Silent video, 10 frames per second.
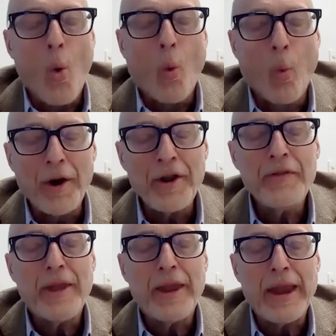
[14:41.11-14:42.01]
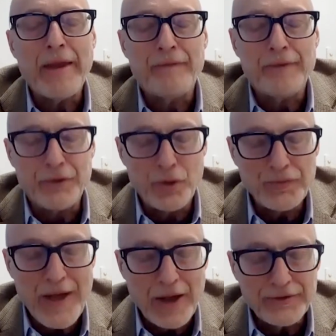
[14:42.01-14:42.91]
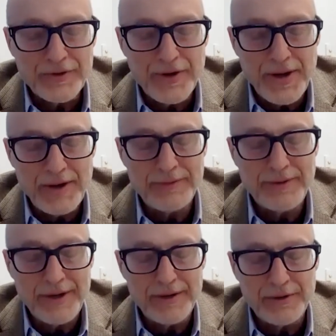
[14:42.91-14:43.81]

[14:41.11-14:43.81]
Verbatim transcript: What did, if two thousand eighteen